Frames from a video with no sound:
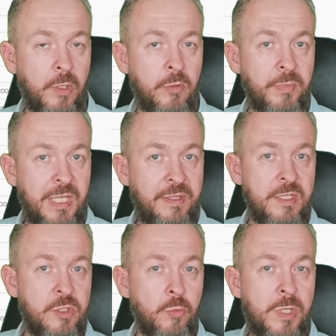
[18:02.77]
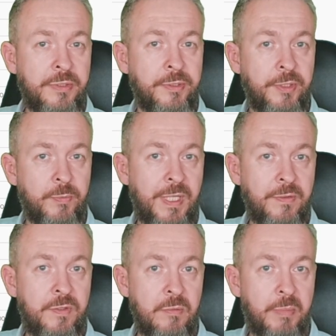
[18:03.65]
volume, it is
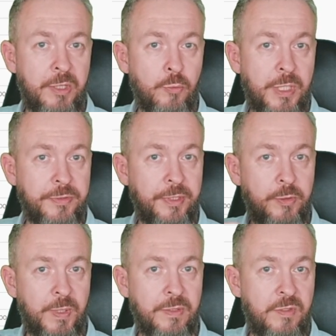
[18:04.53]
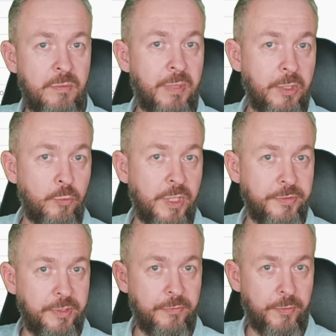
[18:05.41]
220 by 220 by
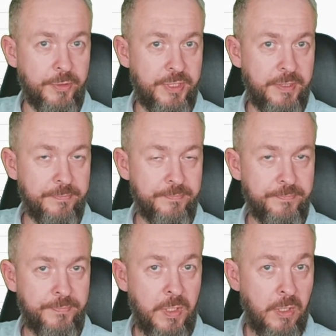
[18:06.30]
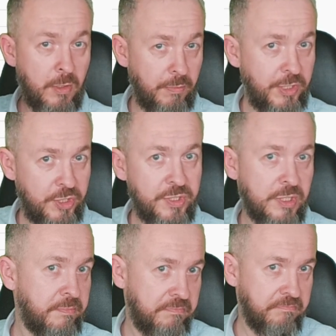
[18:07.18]
240, which is
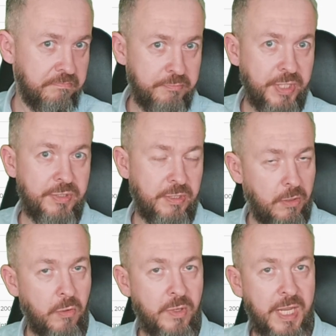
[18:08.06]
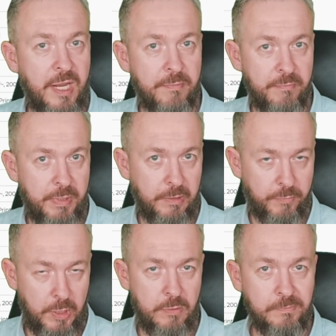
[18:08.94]
a pretty okay build
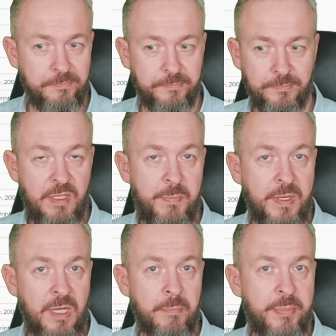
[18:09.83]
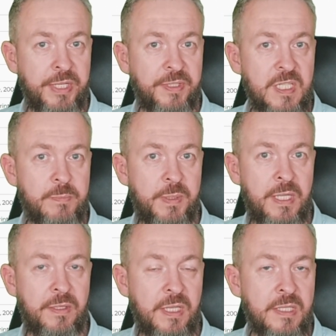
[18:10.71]
volume. Typical printing
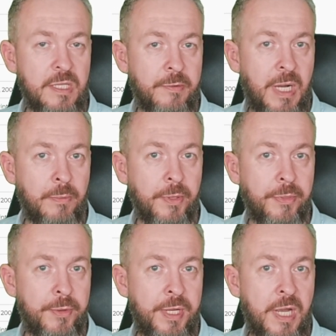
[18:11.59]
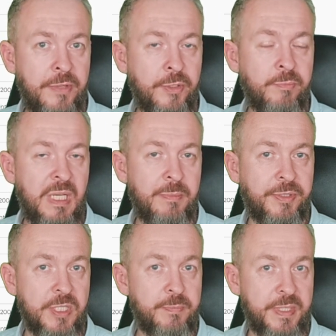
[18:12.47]
speed is around 300
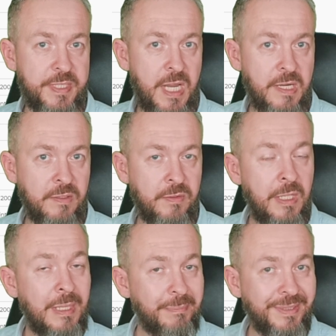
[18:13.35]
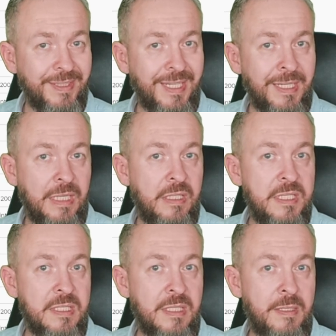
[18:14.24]
mm per second, but again
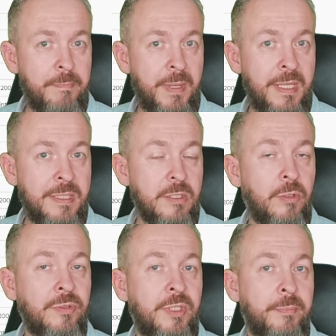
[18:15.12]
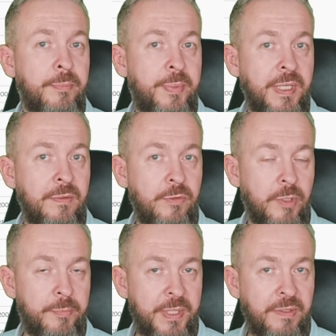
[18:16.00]
this depends on the print
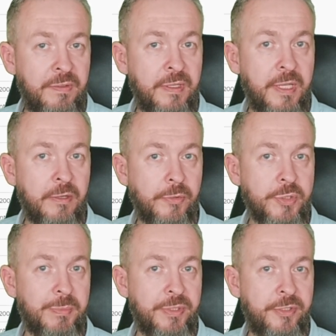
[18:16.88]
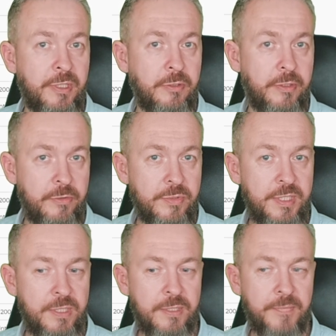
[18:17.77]
you are printing and also material you are
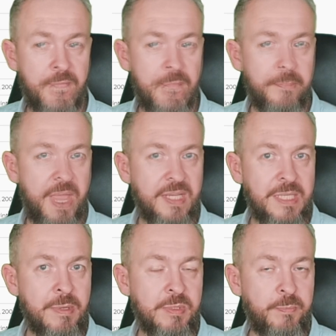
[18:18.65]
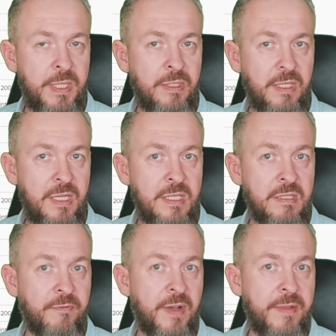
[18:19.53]
using. Maximum speed
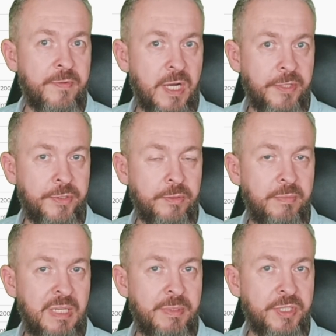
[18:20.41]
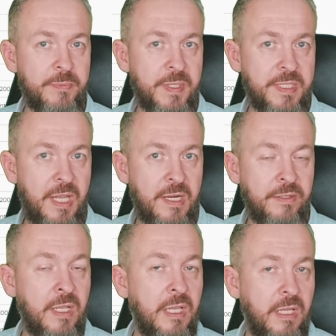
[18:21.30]
is 500 mm per
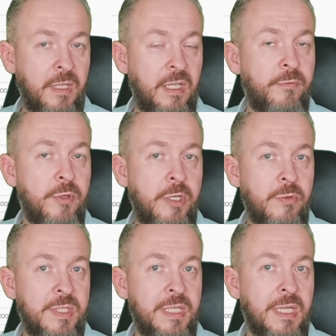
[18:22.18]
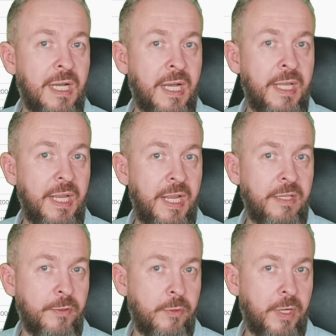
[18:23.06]
second if you are using
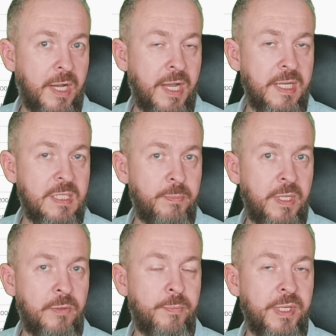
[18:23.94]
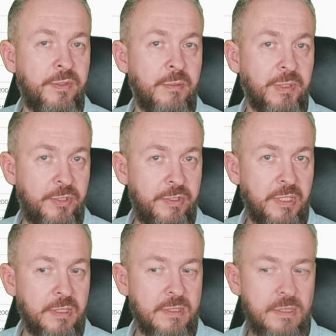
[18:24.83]
high-end or high-speed printing
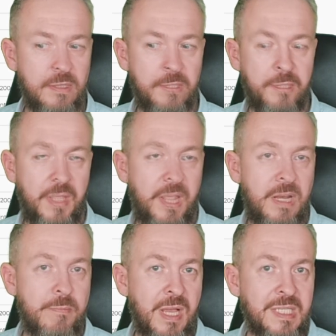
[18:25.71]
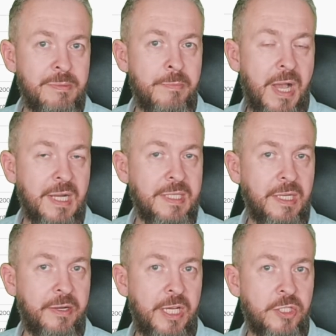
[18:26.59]
materials, and maximum
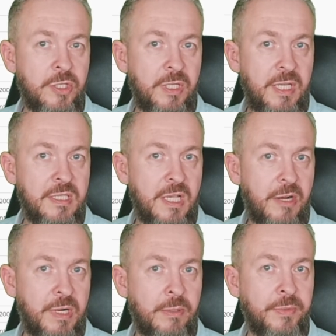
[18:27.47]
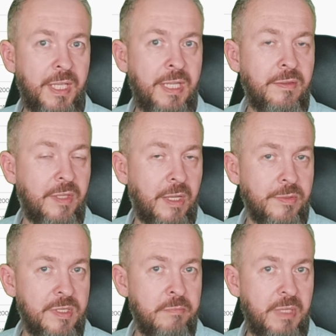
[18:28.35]
acceleration is around
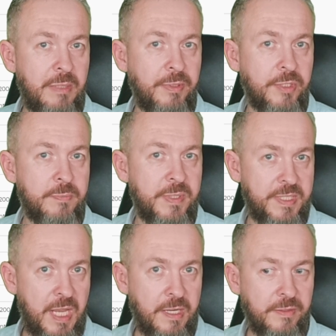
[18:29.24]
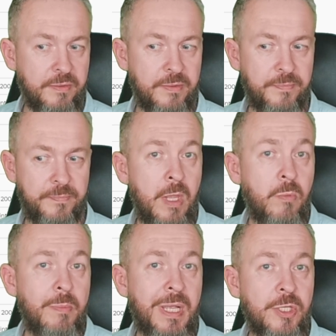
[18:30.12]
8000 mm per second.
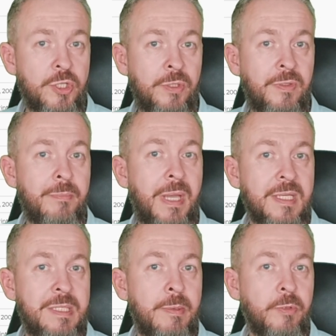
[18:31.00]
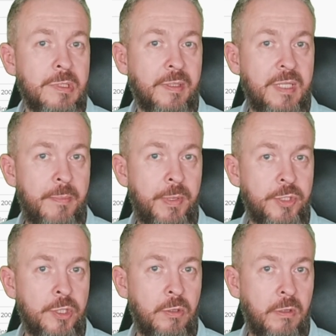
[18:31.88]
We mentioned the maximum nodal
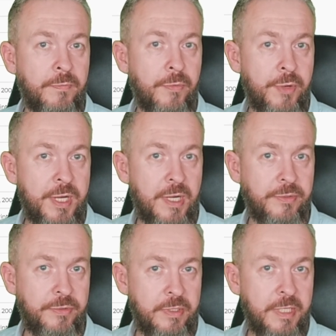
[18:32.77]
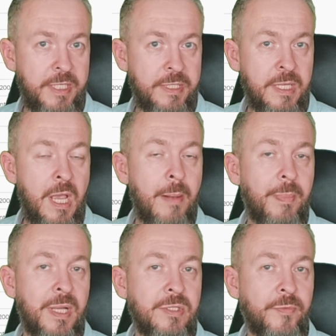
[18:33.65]
temperature of 300 degrees,
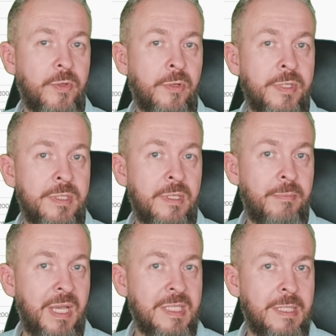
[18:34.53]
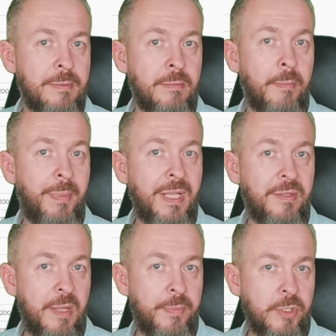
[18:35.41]
plus of course the maximum
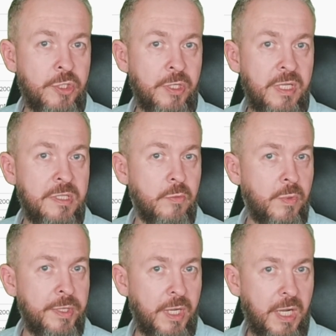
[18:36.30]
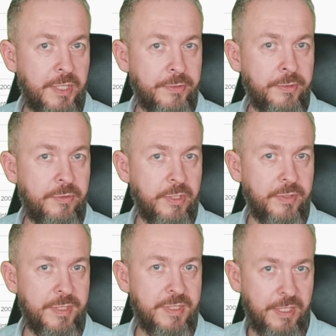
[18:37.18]
bed temperature is 100
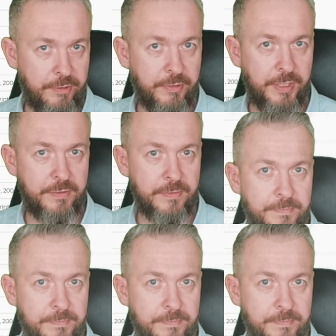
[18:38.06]
degrees centigrade.